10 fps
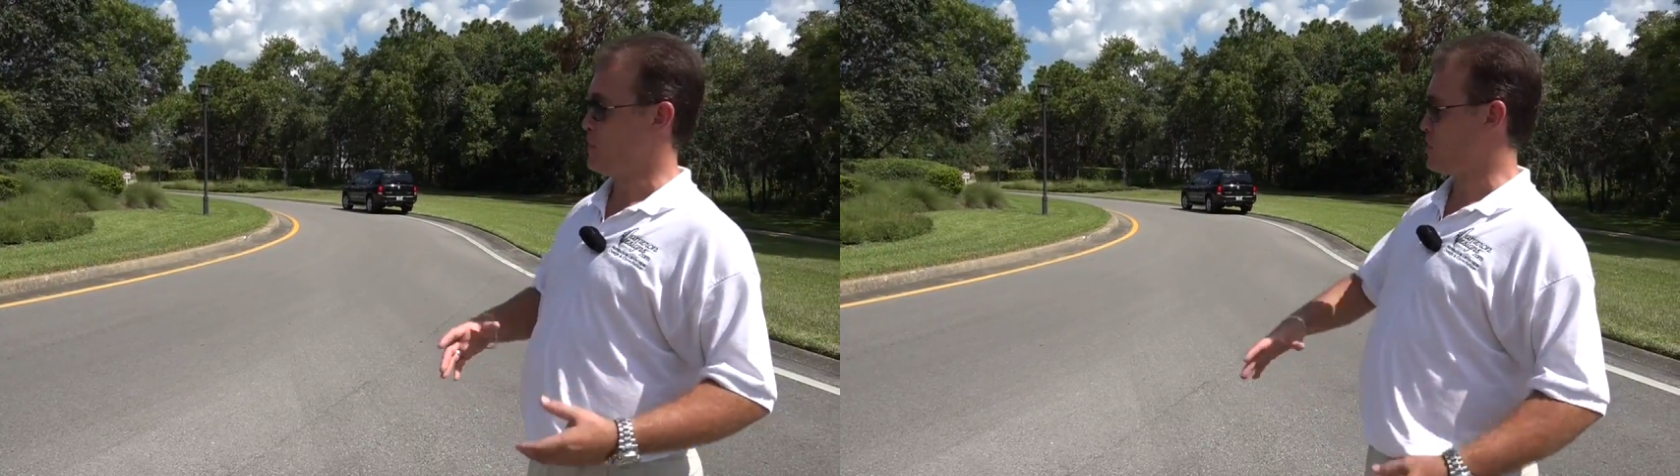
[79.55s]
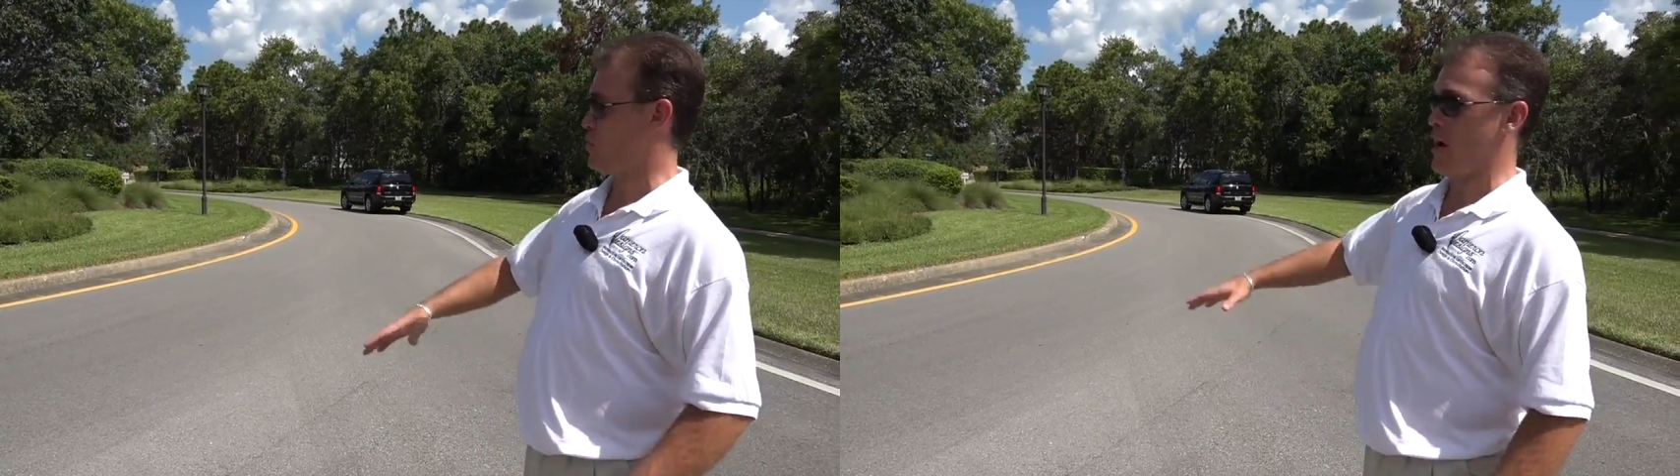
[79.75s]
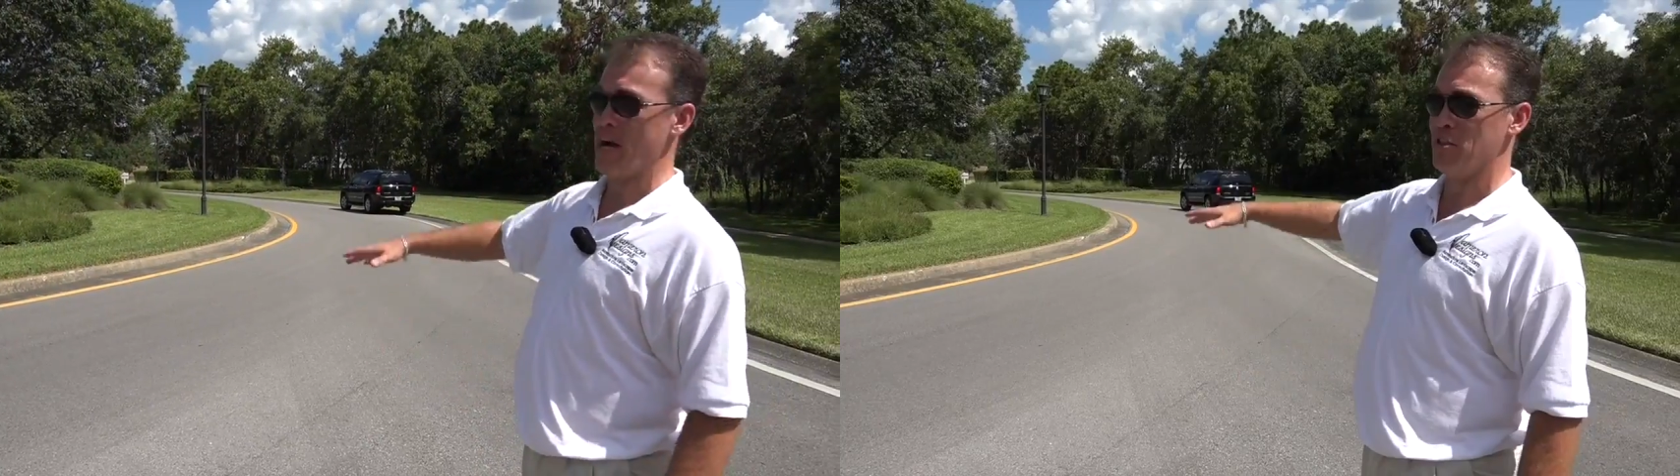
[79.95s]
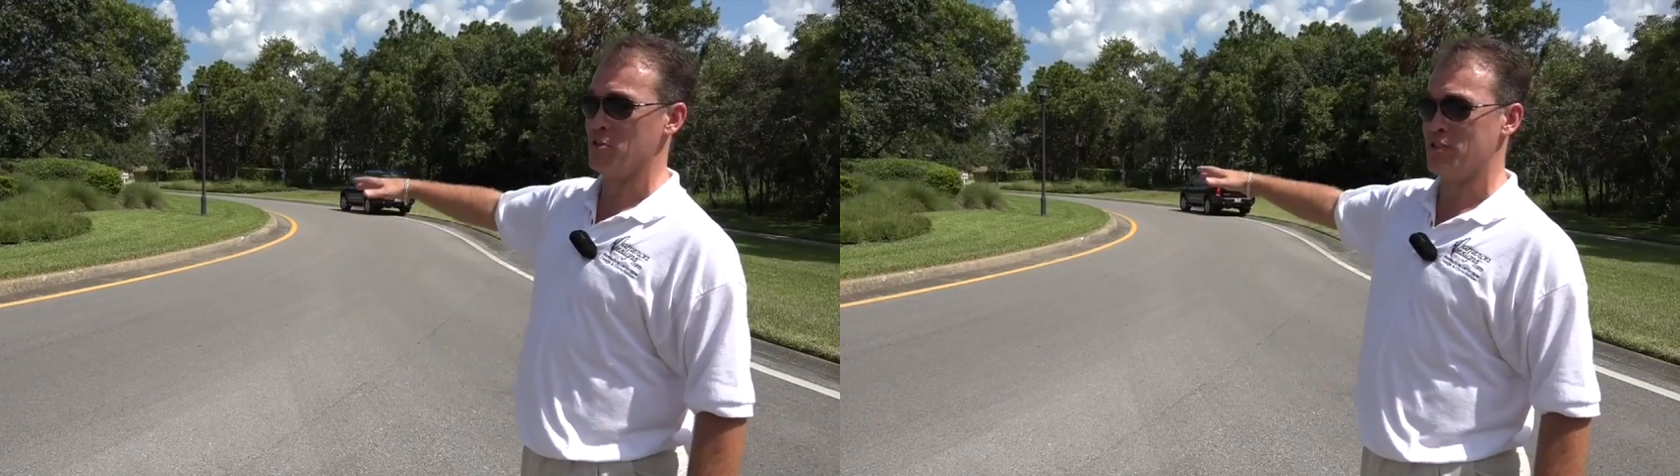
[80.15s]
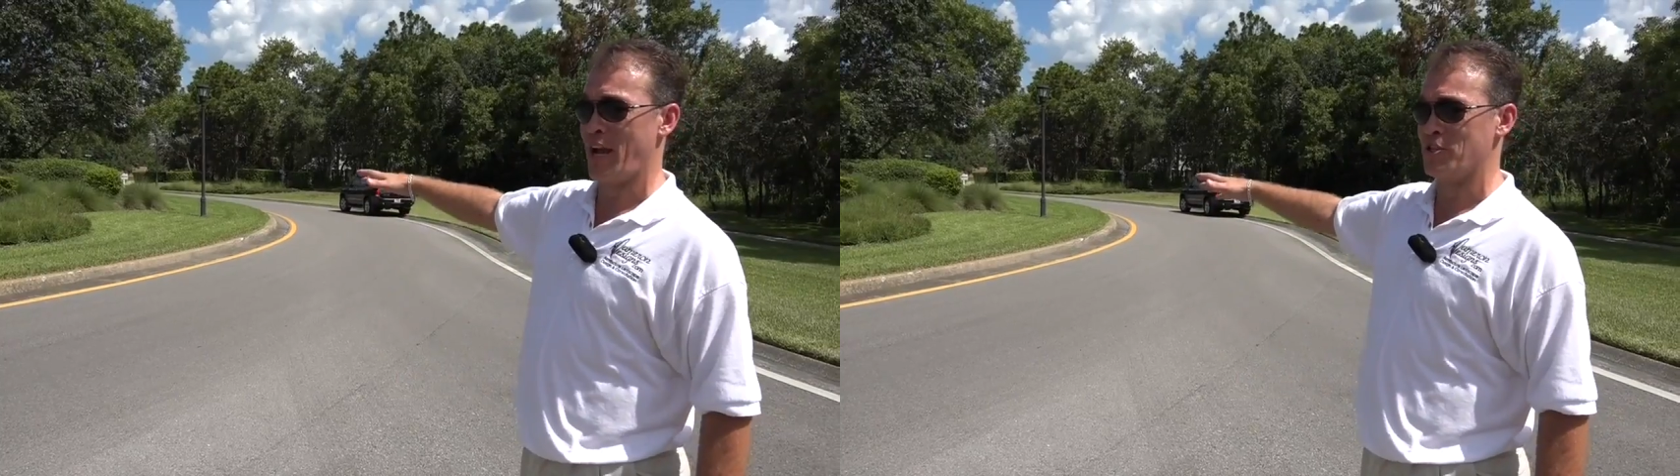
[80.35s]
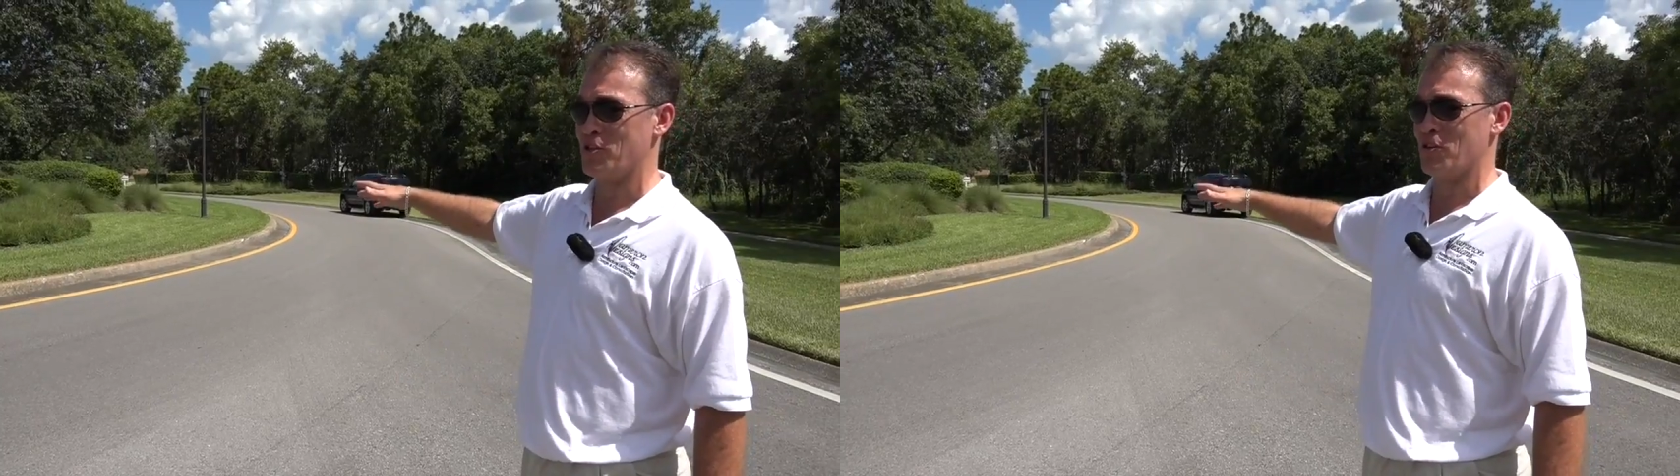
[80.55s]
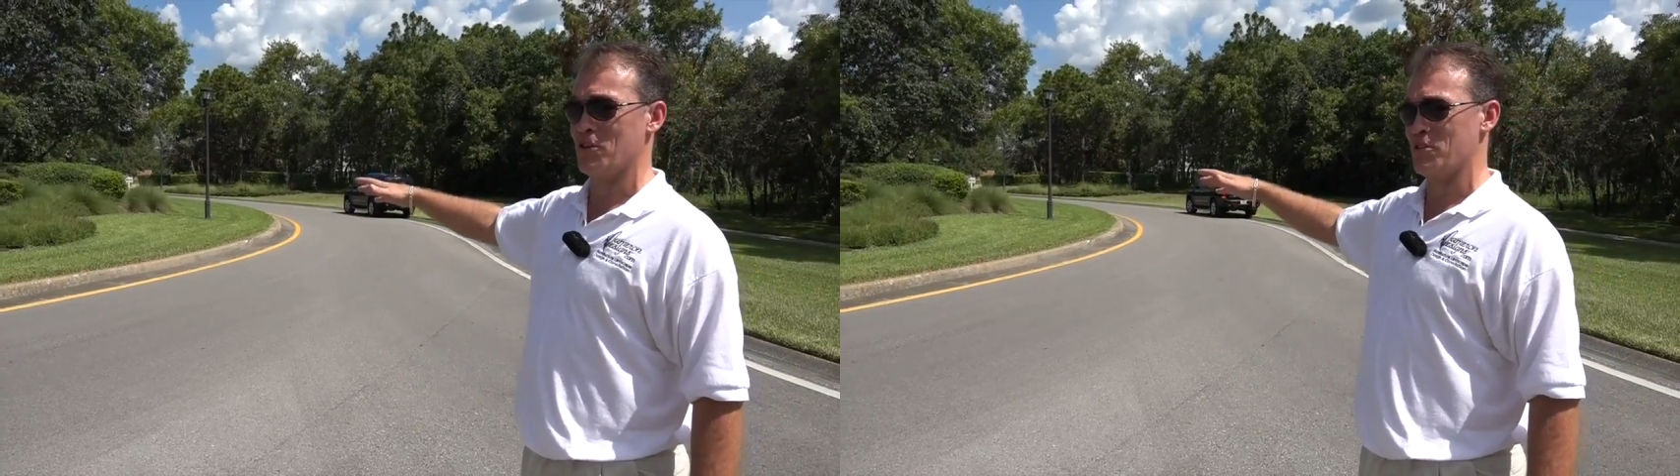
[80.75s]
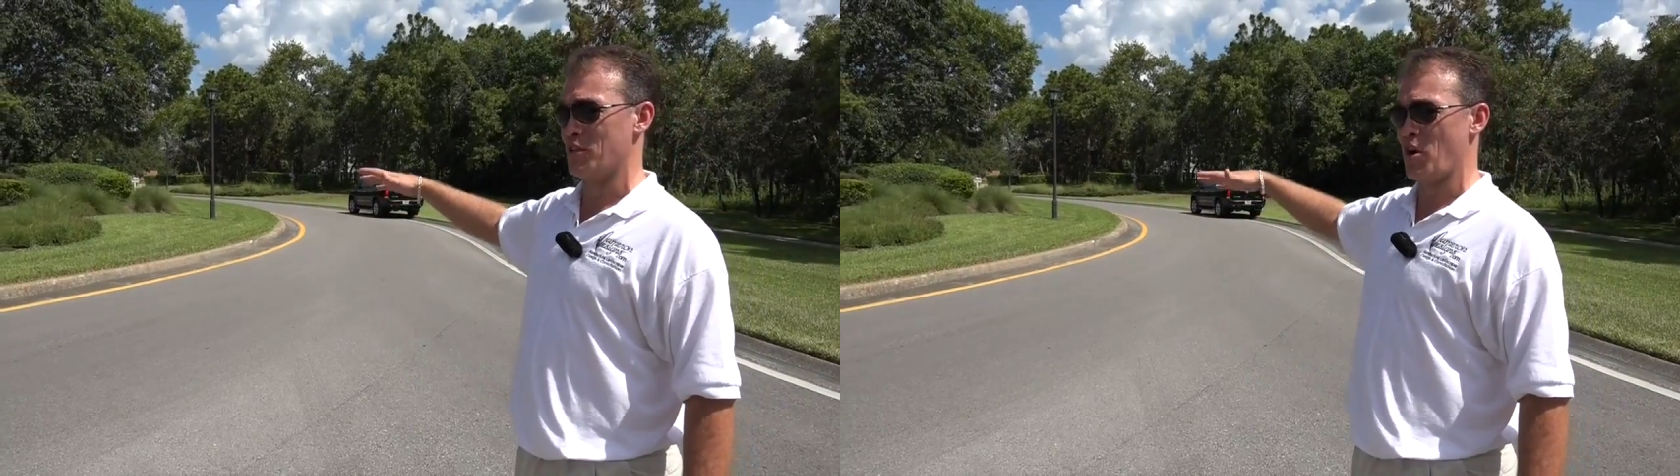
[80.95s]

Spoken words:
that's creating those textures,